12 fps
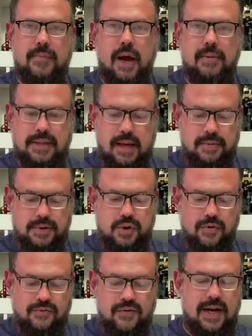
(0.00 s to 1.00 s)
I was able
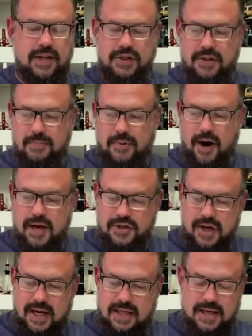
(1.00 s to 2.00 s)
to finish the
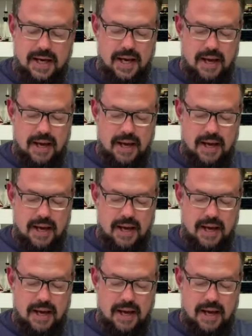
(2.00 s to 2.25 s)
project.